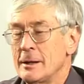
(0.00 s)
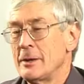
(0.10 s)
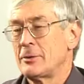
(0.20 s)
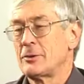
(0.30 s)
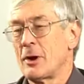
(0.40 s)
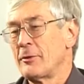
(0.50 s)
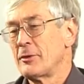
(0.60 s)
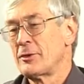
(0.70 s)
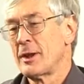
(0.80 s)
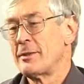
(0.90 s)
Yes, it's often
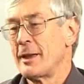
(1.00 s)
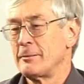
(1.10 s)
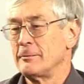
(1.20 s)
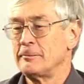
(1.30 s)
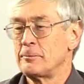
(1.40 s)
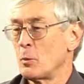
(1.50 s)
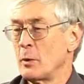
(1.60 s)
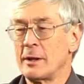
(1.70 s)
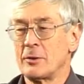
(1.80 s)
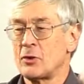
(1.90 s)
said that
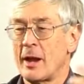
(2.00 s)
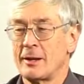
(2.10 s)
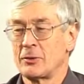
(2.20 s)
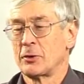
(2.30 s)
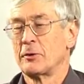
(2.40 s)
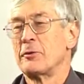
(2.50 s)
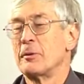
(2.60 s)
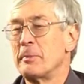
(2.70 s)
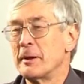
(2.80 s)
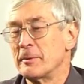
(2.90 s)
we can take sort of the
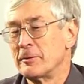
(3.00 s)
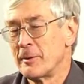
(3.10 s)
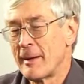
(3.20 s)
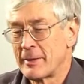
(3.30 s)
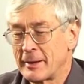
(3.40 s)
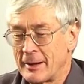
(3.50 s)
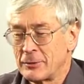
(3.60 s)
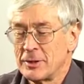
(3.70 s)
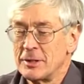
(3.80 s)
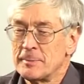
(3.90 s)
people from other
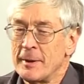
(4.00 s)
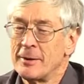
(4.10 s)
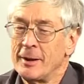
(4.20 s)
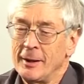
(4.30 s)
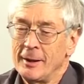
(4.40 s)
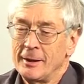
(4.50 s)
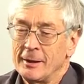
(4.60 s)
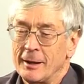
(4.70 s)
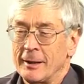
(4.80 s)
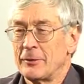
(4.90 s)
countries, but
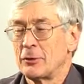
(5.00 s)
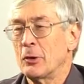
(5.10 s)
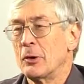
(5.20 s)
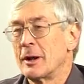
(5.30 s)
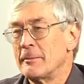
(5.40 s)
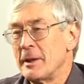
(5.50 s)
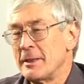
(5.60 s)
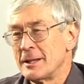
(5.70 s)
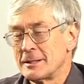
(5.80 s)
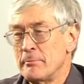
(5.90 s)
uh, let's look. I mean,
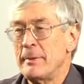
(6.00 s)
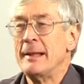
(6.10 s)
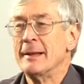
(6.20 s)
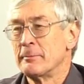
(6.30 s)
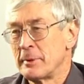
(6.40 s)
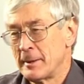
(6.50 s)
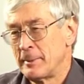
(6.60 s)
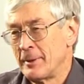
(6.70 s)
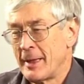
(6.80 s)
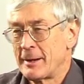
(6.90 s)
there's a billion
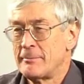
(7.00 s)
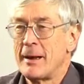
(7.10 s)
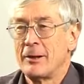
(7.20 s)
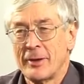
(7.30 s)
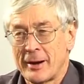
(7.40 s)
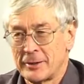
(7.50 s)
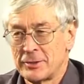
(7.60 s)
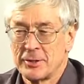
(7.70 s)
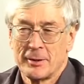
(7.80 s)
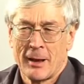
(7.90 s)
people that are malnourished
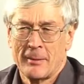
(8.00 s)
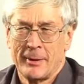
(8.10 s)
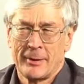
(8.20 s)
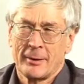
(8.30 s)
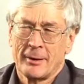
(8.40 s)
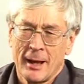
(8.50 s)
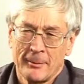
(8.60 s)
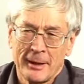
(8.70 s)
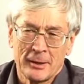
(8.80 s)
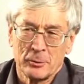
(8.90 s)
at the moment. Uh, how
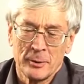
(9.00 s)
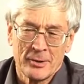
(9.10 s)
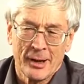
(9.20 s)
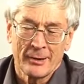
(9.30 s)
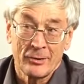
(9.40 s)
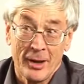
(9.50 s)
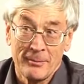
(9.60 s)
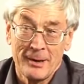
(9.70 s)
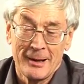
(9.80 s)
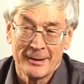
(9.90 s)
many could we take? 10
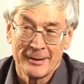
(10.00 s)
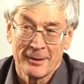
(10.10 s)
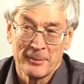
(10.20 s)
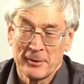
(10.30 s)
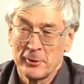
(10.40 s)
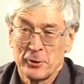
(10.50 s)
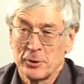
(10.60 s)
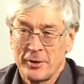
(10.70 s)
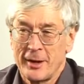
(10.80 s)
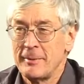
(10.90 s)
million? I mean, if we
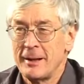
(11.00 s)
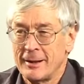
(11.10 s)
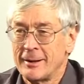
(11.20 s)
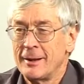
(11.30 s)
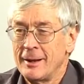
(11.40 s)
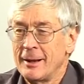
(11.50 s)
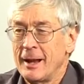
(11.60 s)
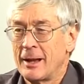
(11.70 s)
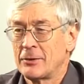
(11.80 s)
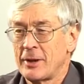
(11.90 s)
took 10 million,
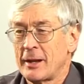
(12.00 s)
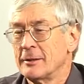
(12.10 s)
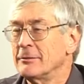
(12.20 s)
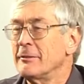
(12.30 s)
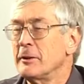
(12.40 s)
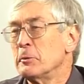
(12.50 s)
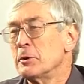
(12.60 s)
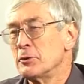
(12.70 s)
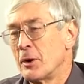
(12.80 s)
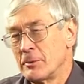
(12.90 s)
our standard of living would
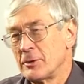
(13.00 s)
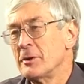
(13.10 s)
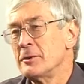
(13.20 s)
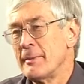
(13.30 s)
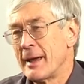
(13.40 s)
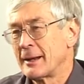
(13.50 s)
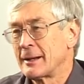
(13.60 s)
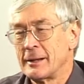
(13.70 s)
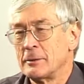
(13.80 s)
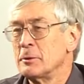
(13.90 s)
drop so
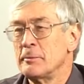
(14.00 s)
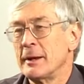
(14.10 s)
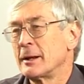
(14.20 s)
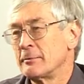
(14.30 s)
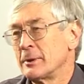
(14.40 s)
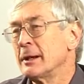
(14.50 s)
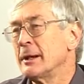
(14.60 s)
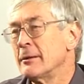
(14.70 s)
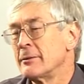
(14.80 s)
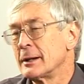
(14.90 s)
dramatically, it would be a completely
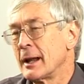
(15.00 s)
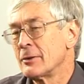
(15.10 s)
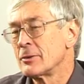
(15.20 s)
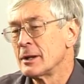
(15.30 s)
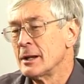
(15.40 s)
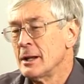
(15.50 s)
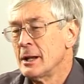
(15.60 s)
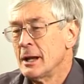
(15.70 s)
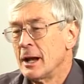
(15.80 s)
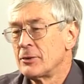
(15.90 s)
different country.
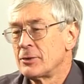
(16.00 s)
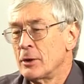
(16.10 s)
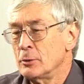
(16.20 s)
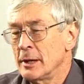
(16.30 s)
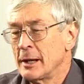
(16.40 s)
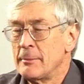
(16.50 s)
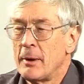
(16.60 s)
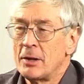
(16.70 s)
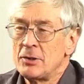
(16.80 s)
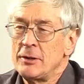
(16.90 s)
And so, really,
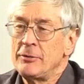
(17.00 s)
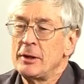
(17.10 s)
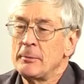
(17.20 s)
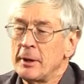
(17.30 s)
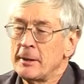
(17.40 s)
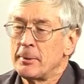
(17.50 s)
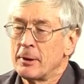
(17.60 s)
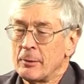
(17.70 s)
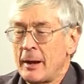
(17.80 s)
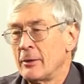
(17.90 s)
by shifting people
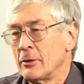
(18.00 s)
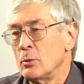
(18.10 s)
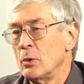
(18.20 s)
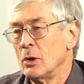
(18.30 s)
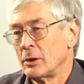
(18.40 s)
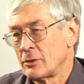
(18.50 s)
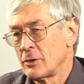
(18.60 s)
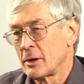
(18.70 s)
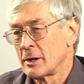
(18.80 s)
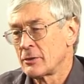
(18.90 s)
around the world, it's
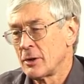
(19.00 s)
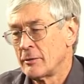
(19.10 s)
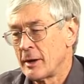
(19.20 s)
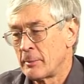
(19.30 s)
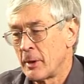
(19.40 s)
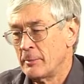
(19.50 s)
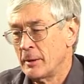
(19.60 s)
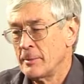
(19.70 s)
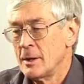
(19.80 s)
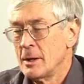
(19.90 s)
not going to solve our
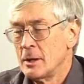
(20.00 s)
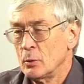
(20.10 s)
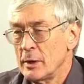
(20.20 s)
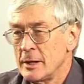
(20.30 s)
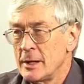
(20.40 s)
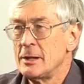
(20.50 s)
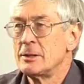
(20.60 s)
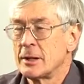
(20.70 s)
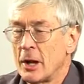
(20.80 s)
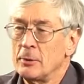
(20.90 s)
problem. We need
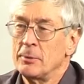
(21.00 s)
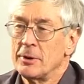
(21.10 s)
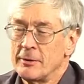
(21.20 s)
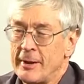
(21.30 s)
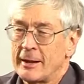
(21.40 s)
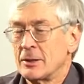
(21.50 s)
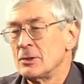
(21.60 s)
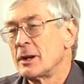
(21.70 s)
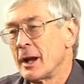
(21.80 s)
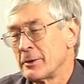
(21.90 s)
to cope with the fact that
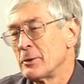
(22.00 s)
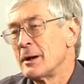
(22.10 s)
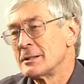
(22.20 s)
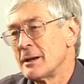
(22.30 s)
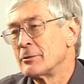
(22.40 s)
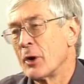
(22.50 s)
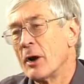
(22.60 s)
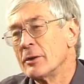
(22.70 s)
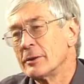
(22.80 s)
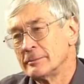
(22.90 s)
you can't always have growth.